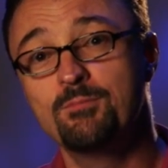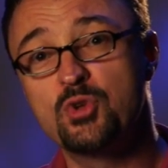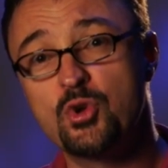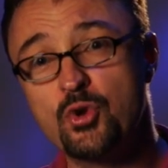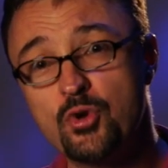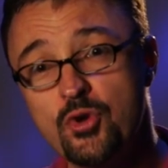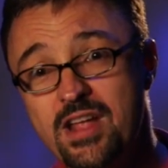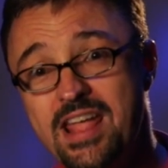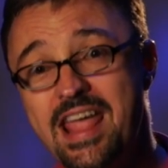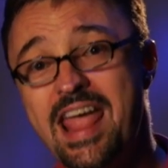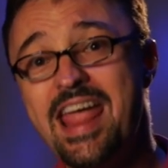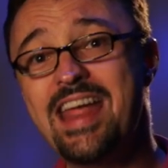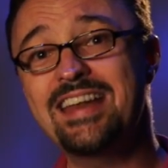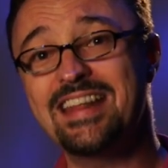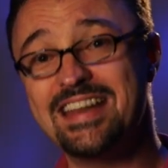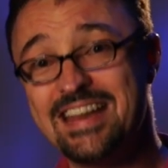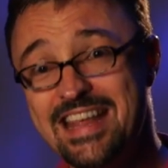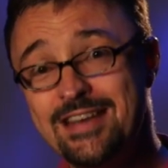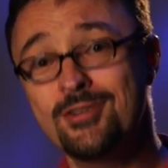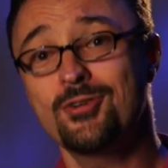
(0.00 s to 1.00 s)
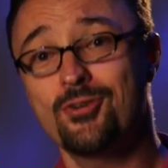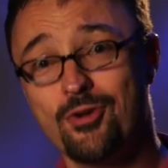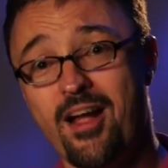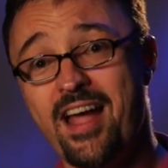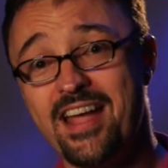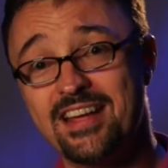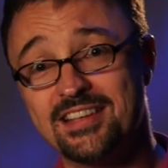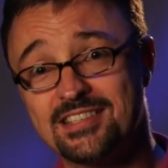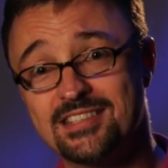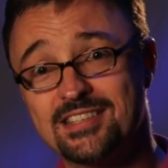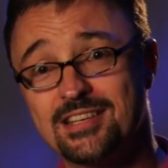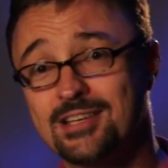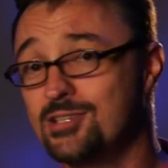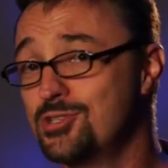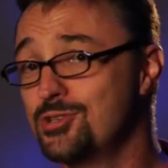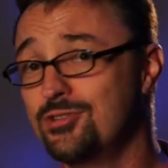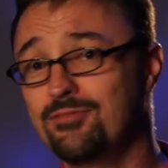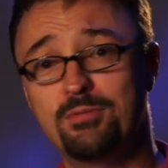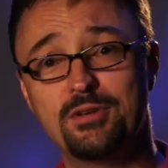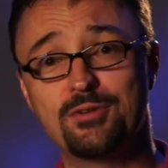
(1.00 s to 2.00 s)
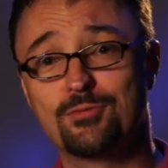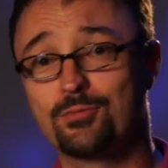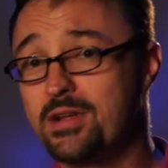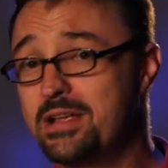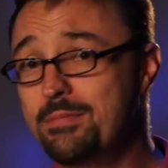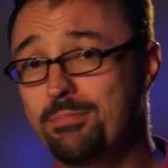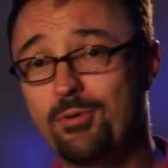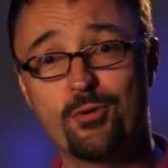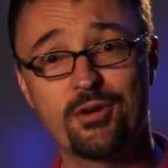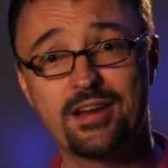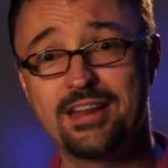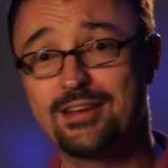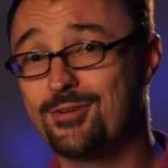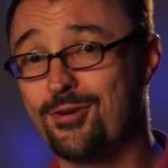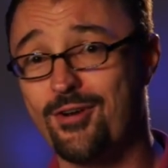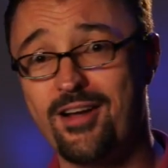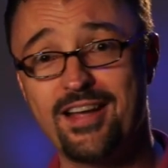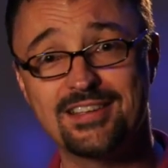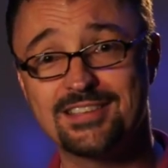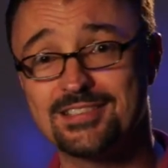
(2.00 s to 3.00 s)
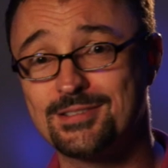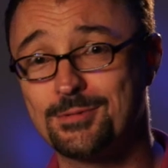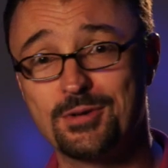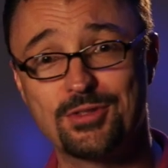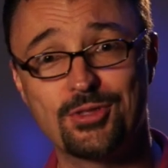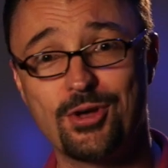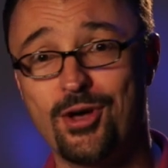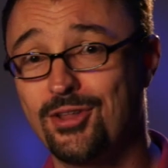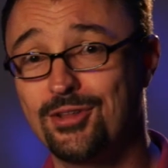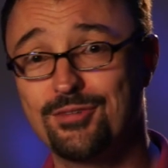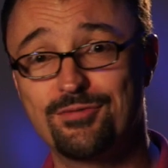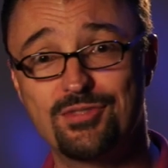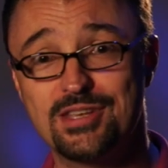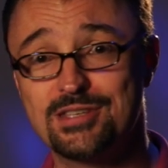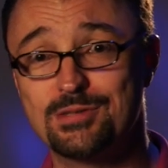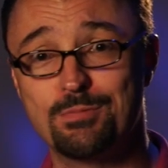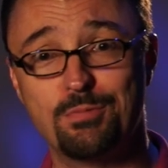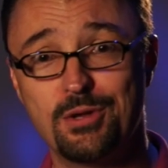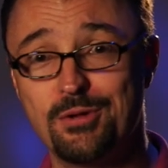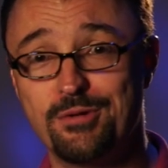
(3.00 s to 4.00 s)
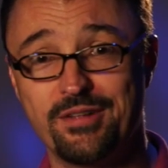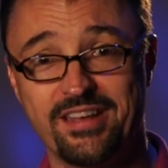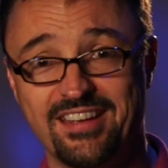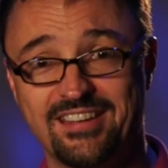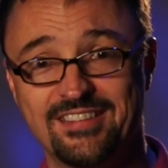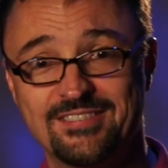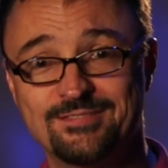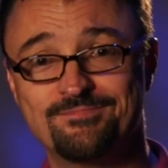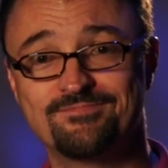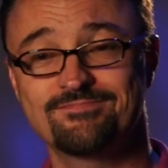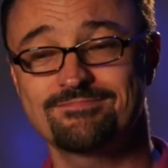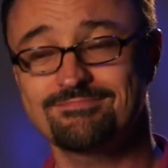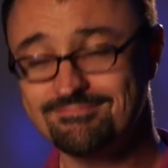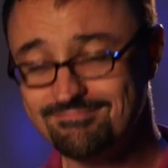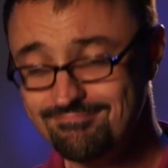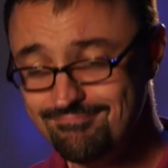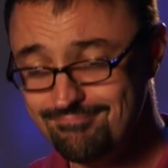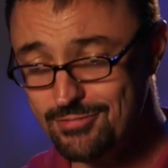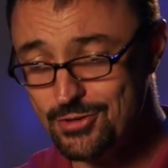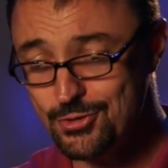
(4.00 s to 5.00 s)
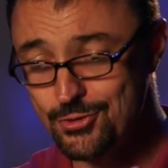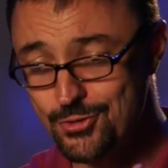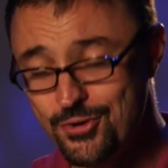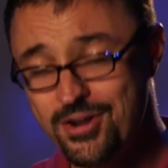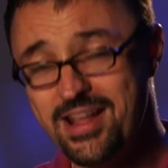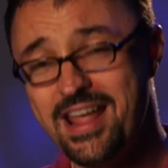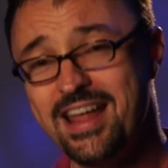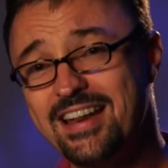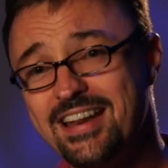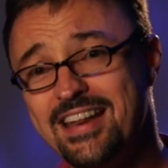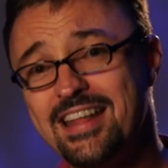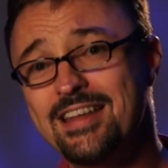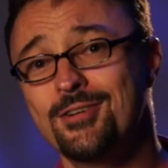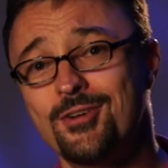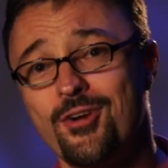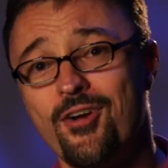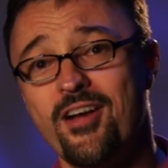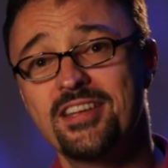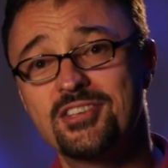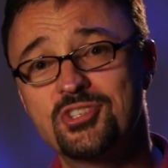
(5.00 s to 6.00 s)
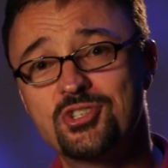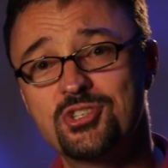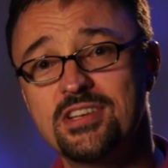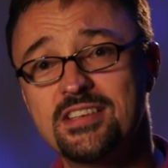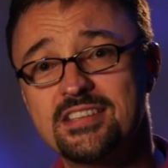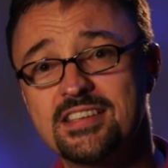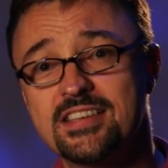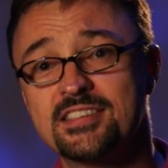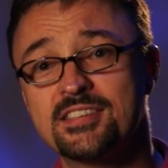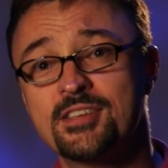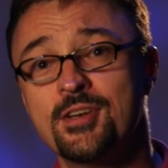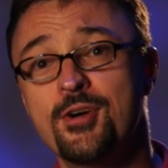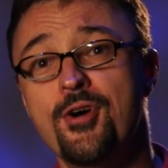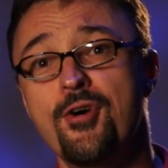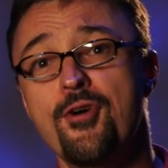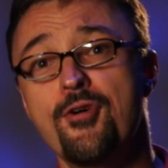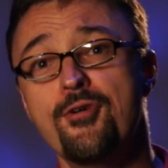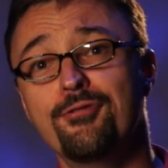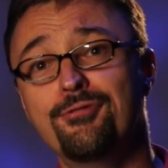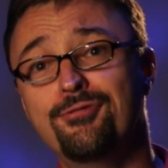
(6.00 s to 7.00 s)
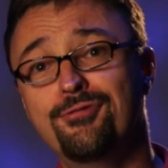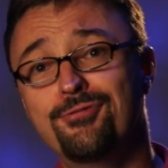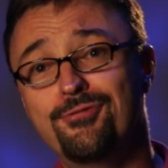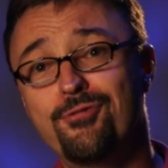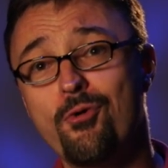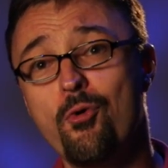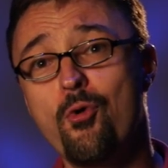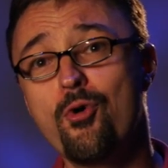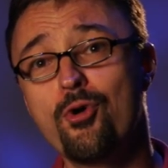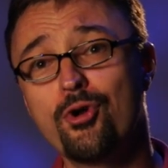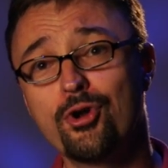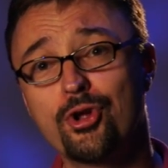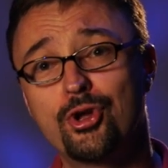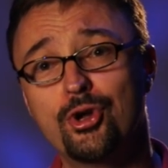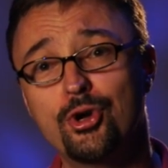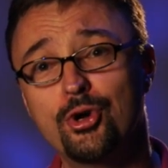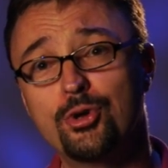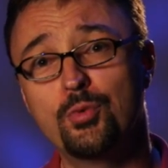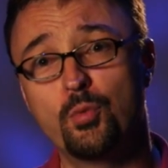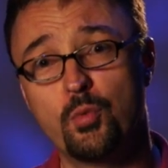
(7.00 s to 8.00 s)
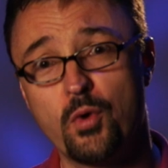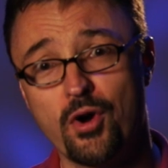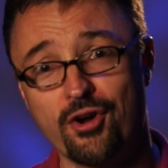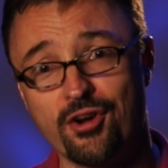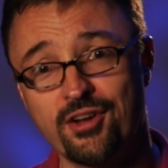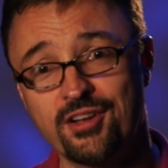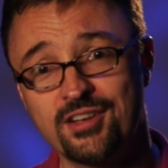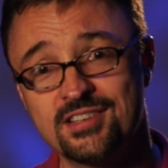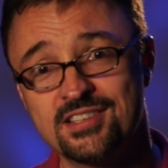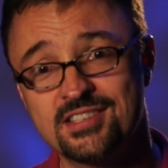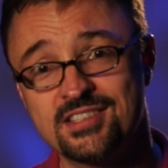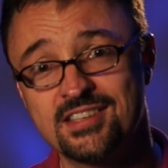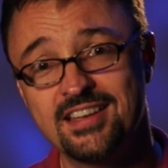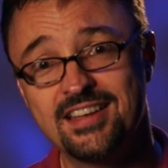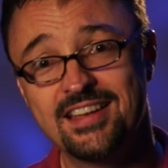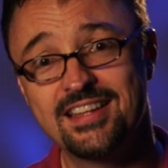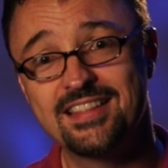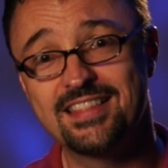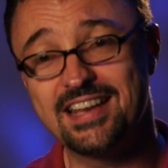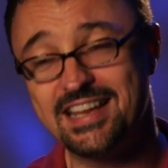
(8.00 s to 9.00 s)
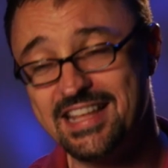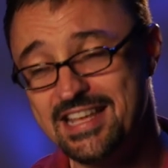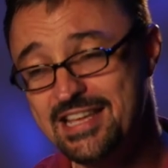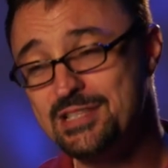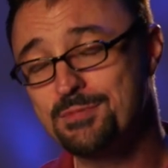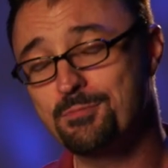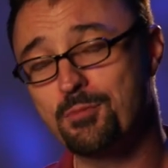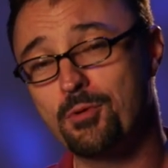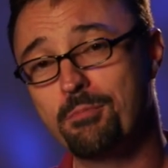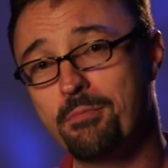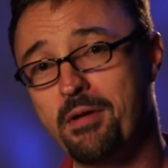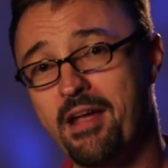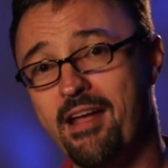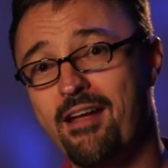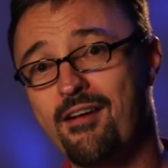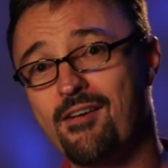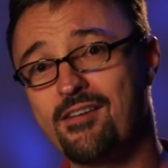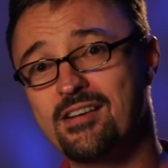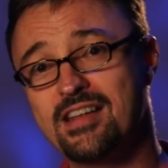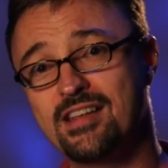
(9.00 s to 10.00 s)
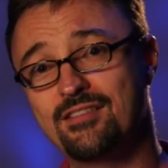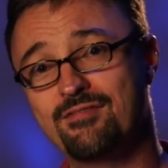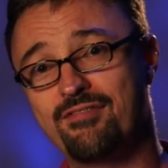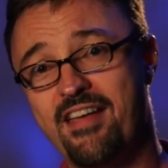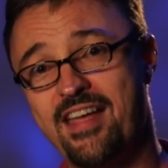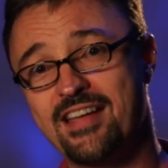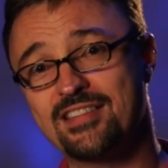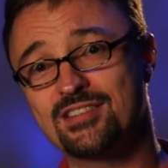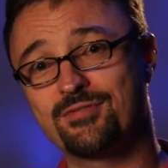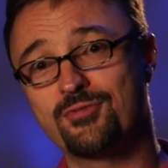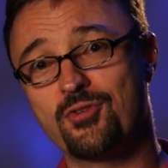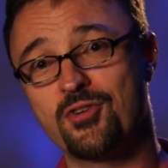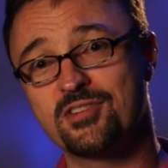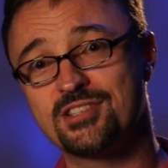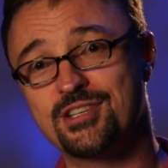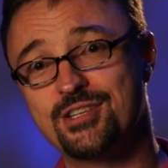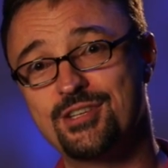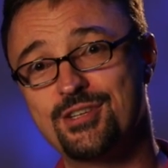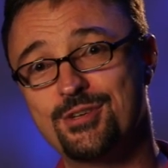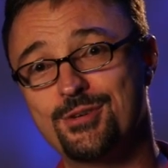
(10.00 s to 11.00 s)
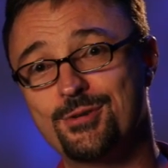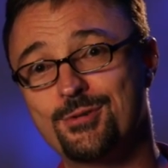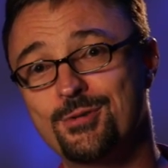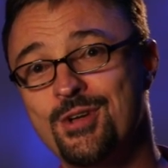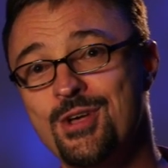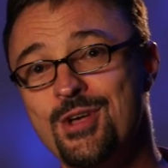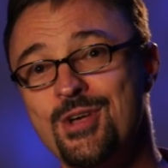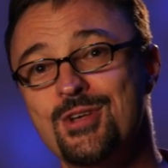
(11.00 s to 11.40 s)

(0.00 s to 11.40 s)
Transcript: created in Christ, because you've been reborn in Christ with all of this beauty, created in Christ Jesus for good works that He's prepared in advance for us to do.